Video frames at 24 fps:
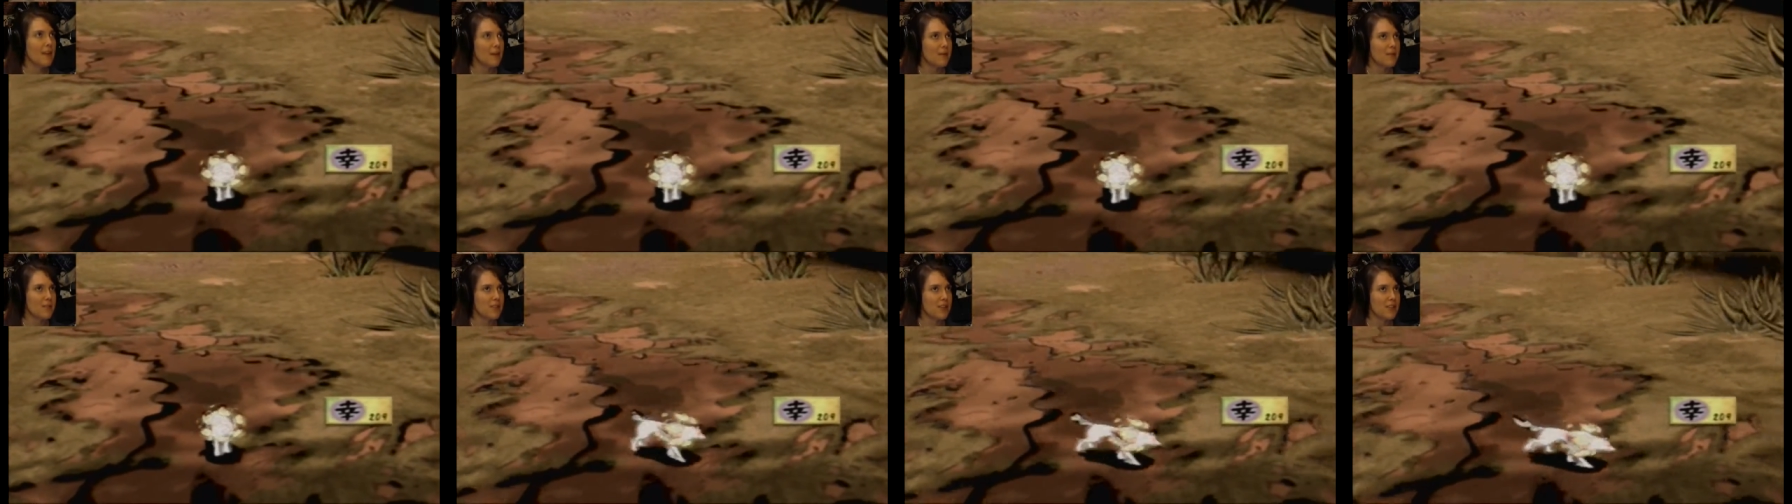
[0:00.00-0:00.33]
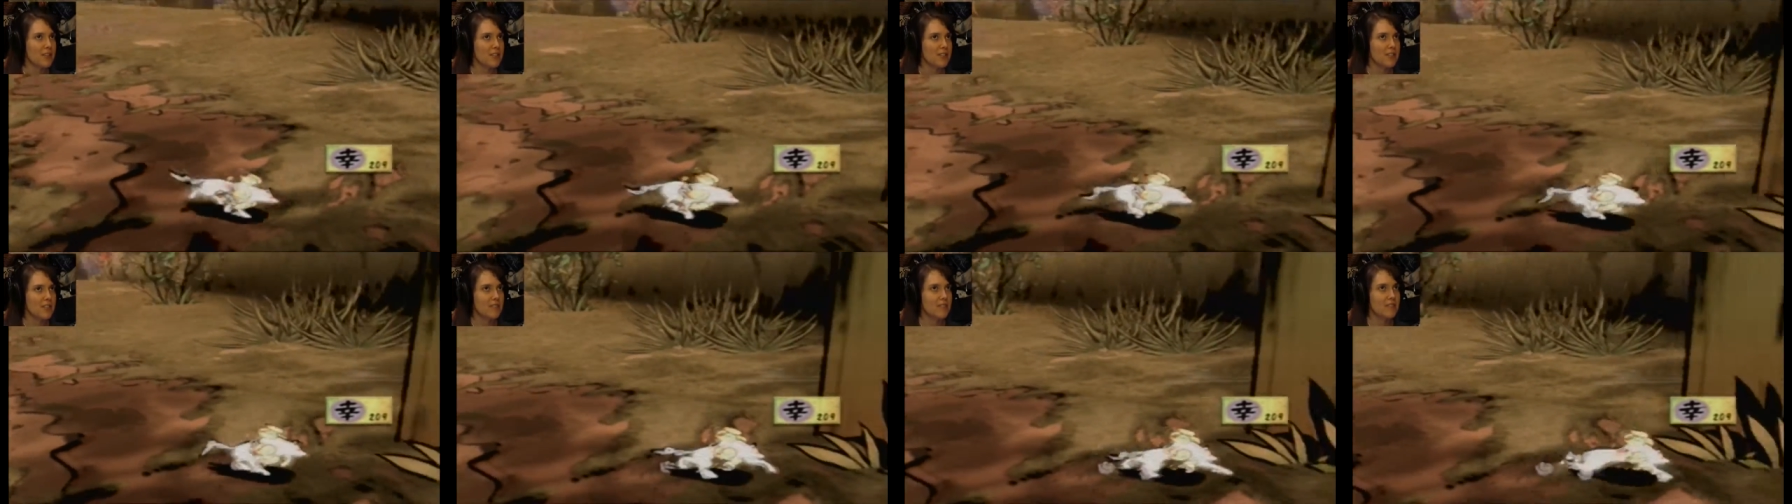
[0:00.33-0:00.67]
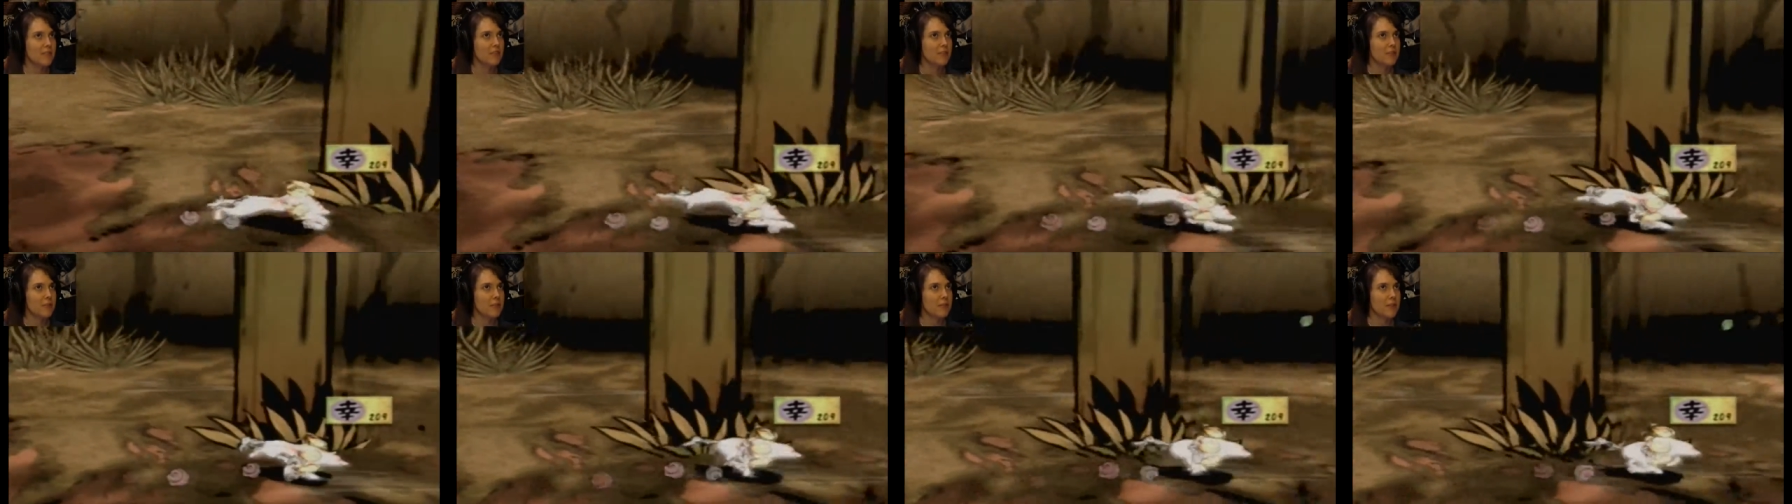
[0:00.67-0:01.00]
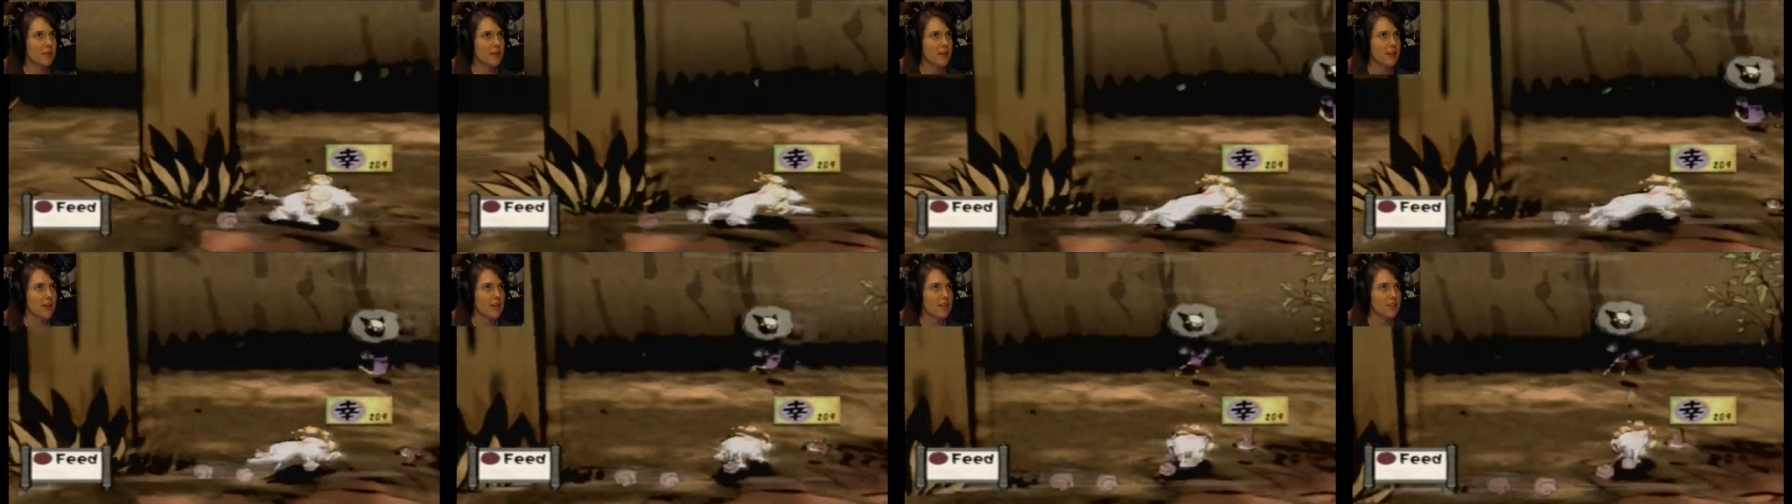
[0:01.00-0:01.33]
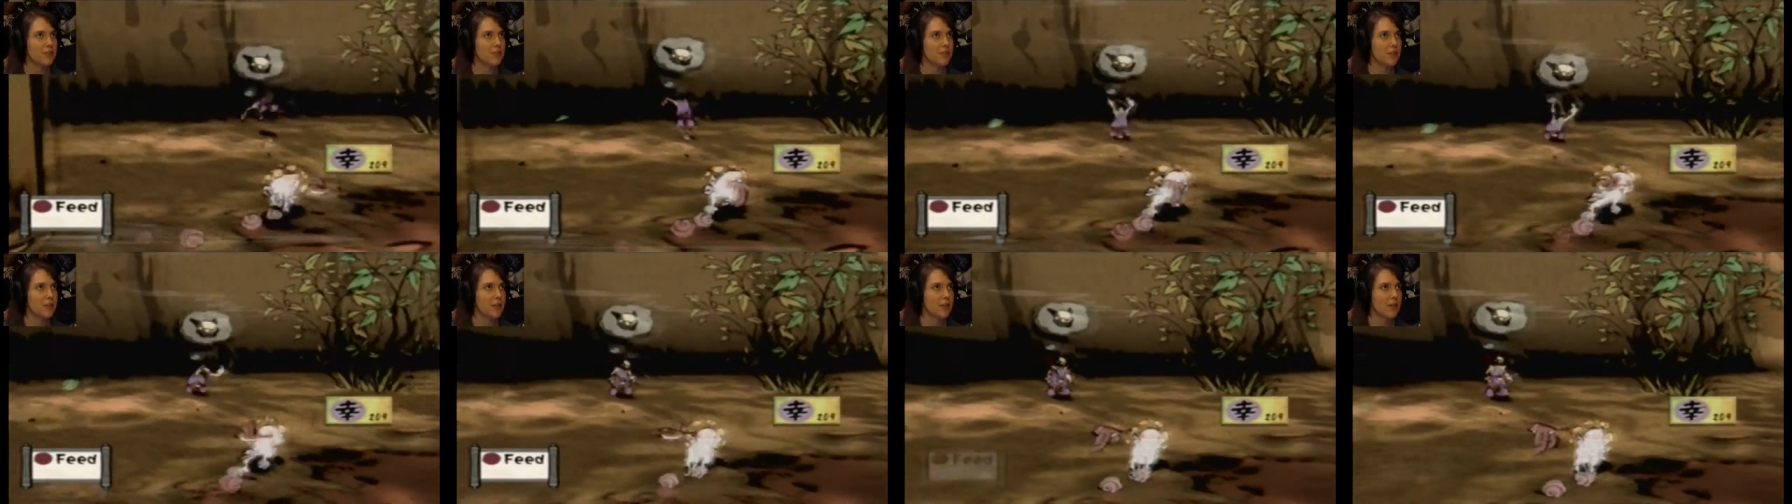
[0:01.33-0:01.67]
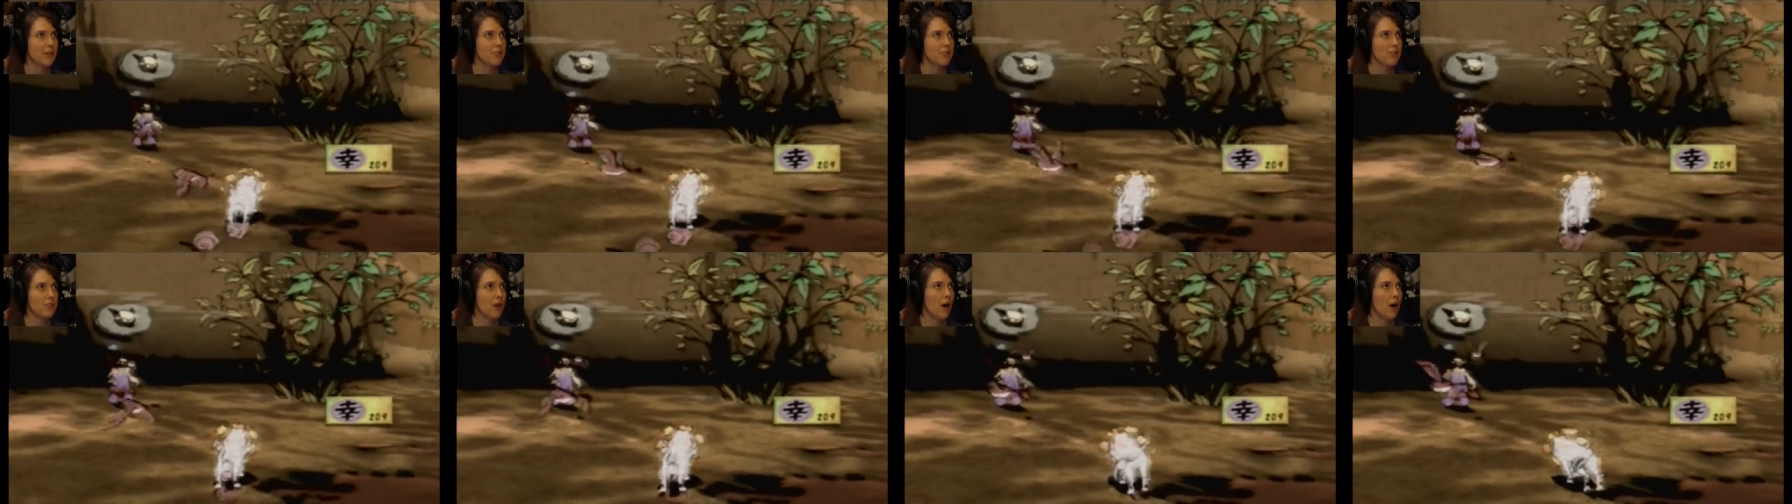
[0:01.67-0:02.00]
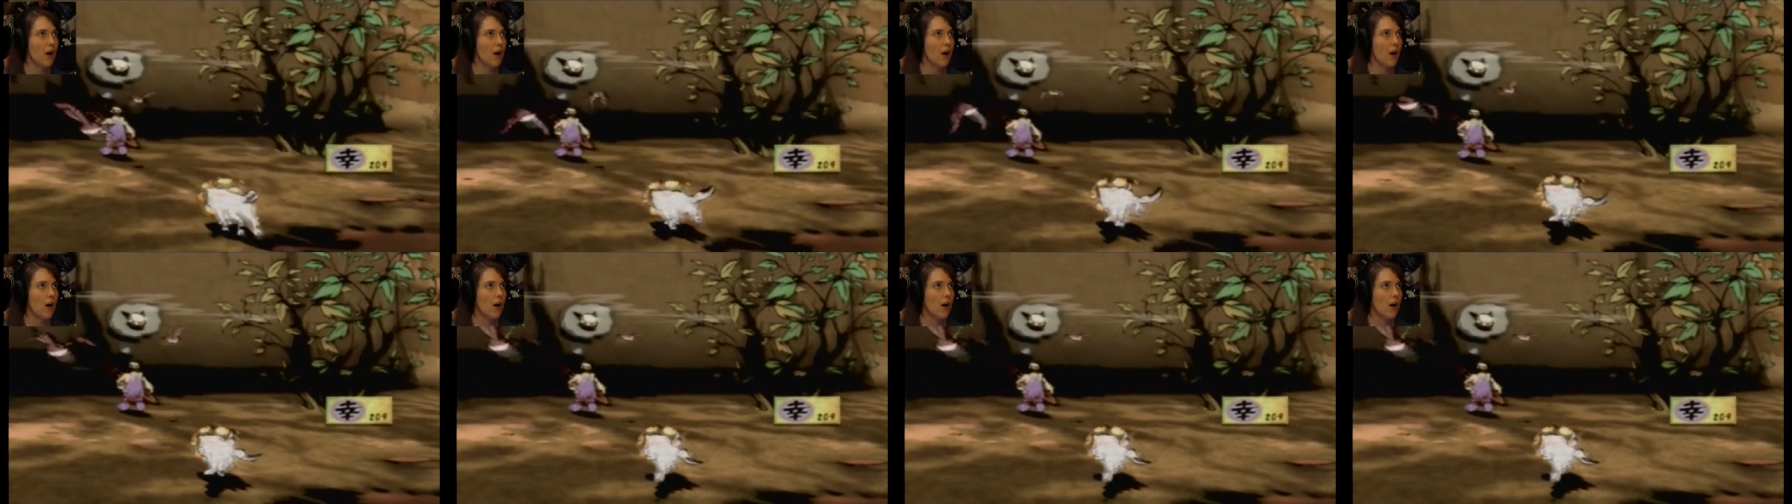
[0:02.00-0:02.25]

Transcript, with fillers: I'm trying to save up for a bigger astral pouch.